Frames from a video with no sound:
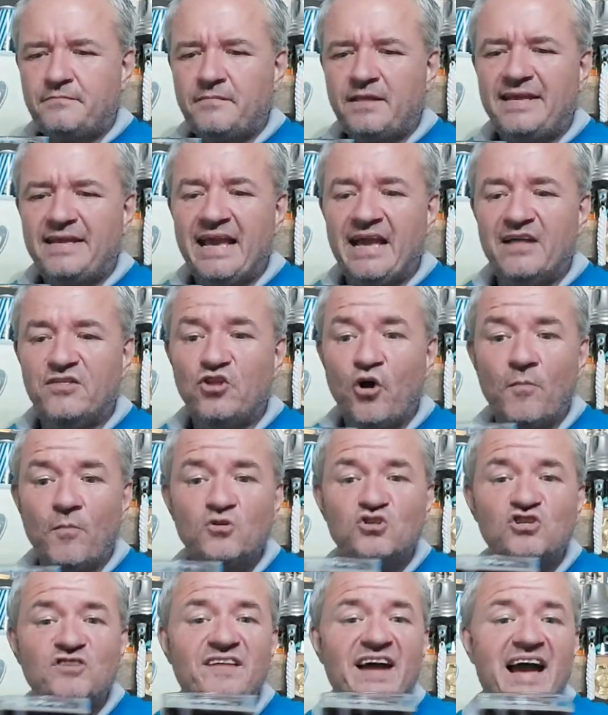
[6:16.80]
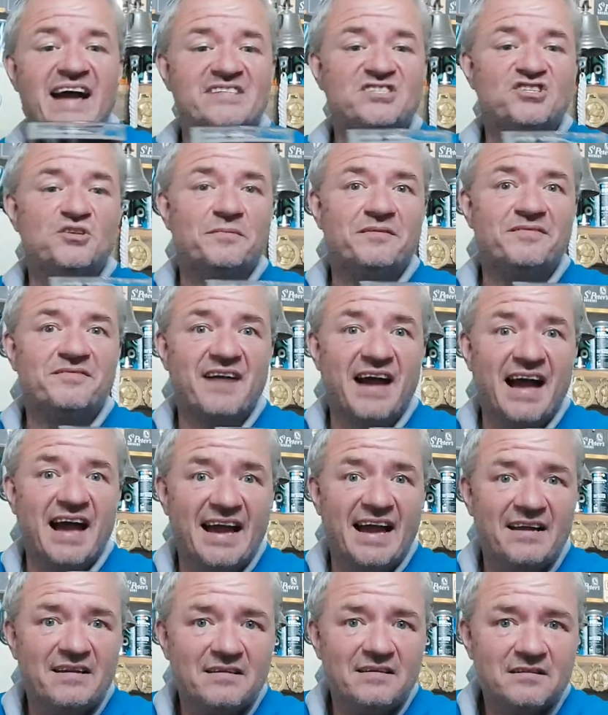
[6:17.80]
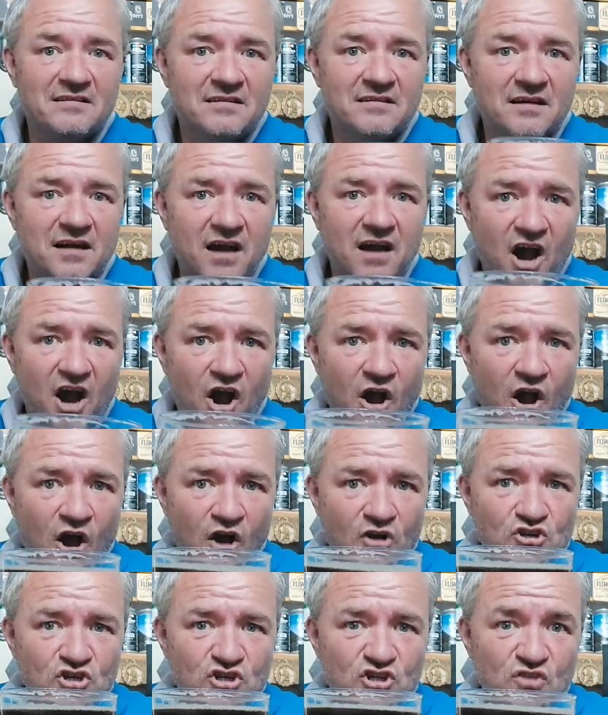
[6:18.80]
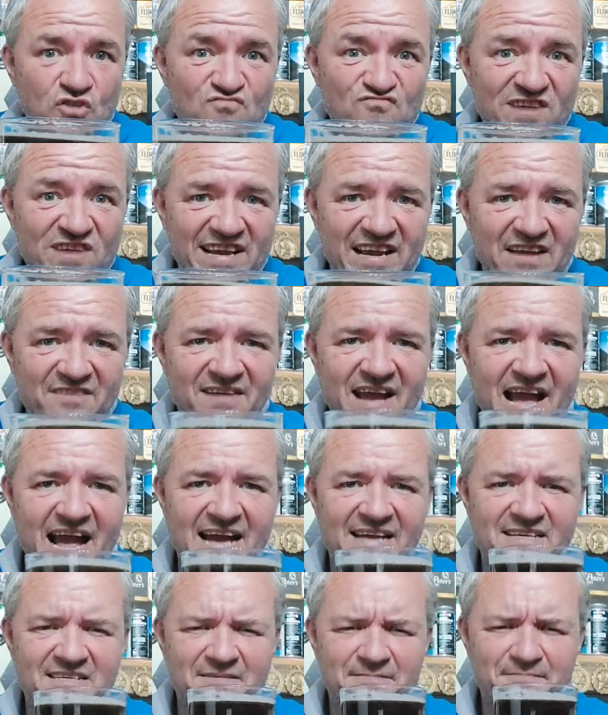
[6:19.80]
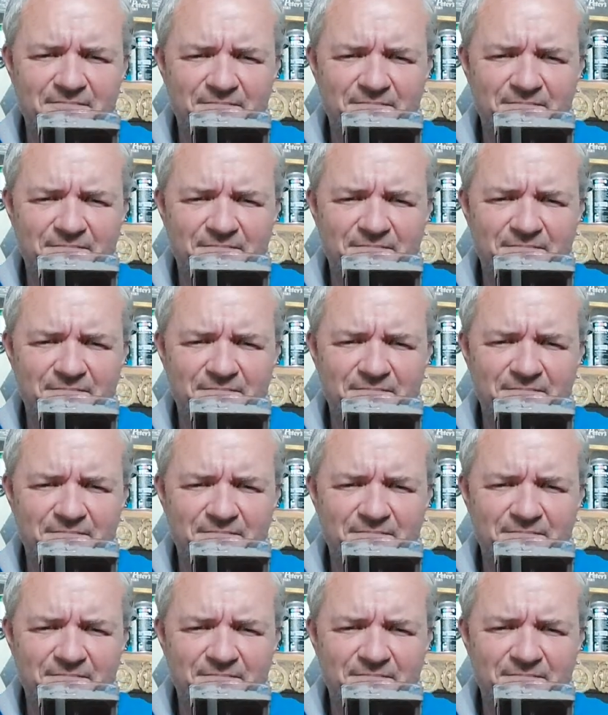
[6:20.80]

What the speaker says: Yeah, not much of a head to be fair. Just a ring of head.